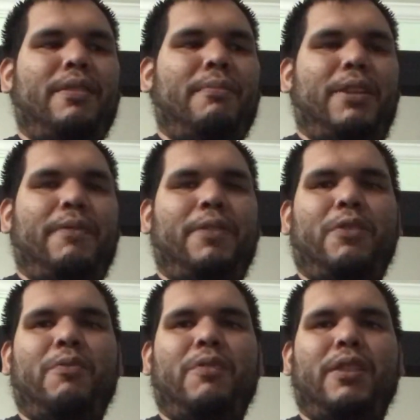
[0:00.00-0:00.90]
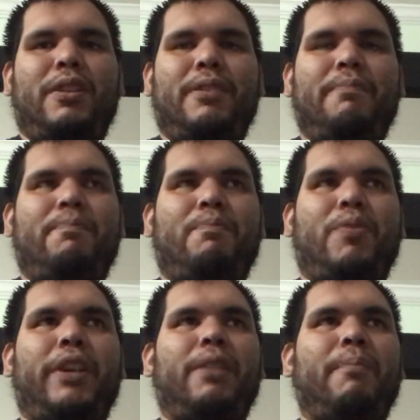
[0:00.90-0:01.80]
If you don't want to
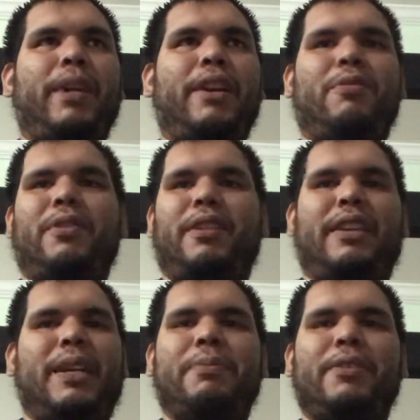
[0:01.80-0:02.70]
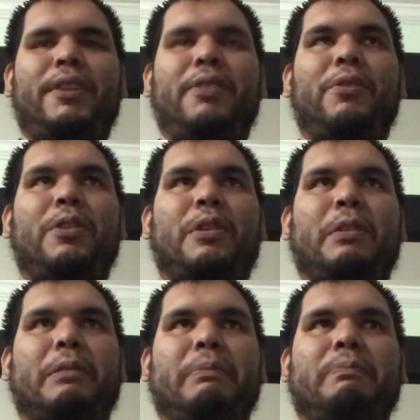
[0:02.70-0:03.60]
break the bank with a Gibson
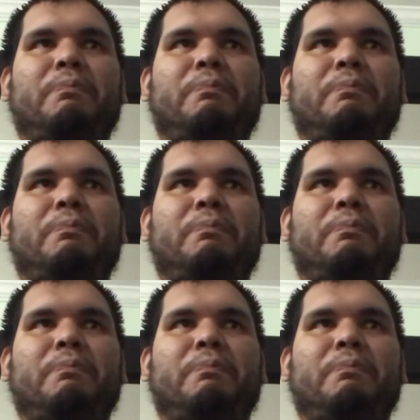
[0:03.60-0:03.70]
or